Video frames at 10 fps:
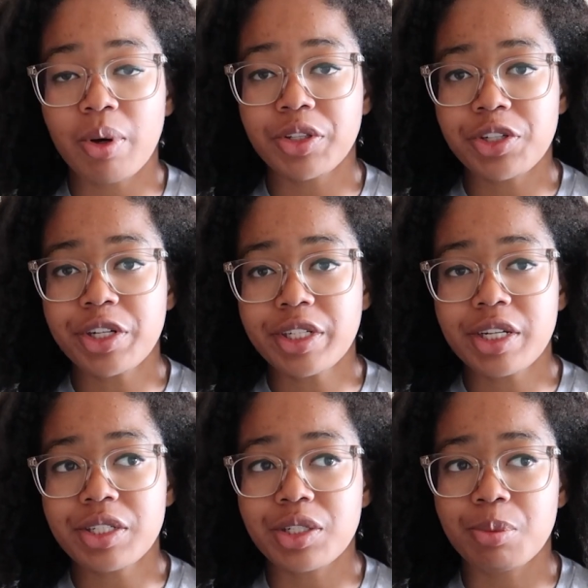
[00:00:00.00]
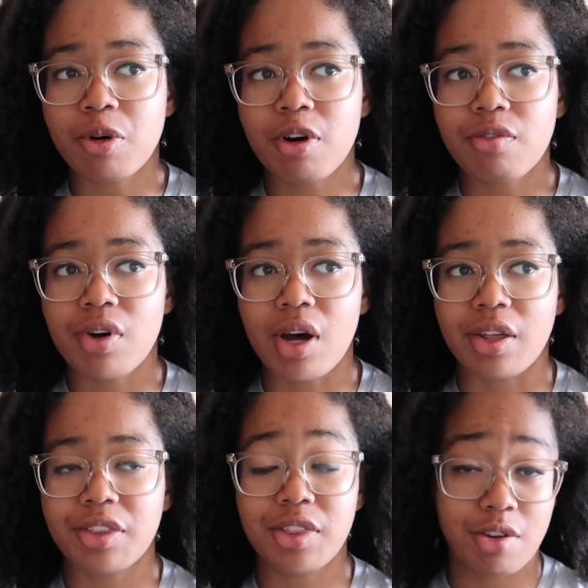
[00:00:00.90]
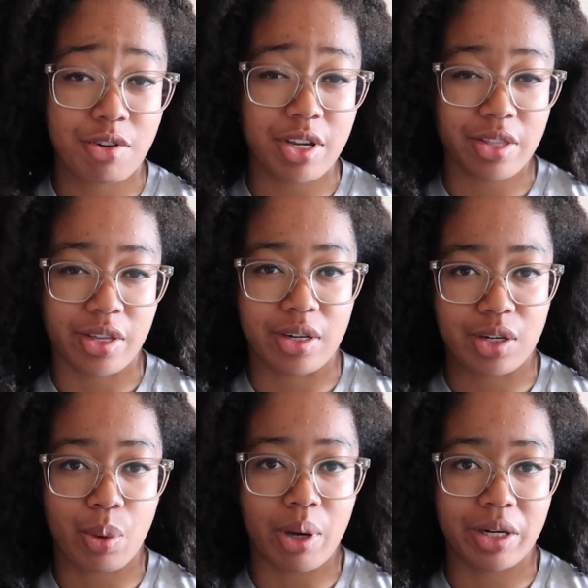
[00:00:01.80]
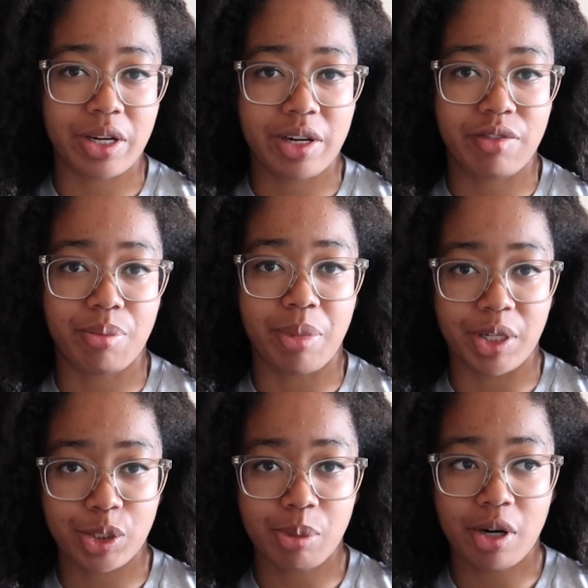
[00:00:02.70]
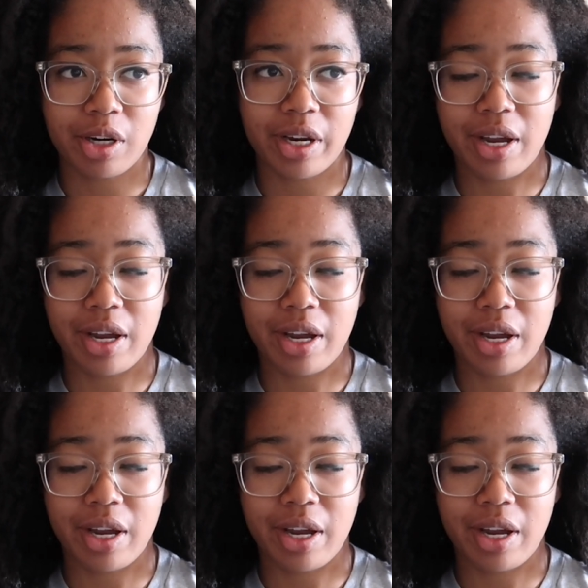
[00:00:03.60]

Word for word: While the Turing test is more of a theory than a quantitative benchmark,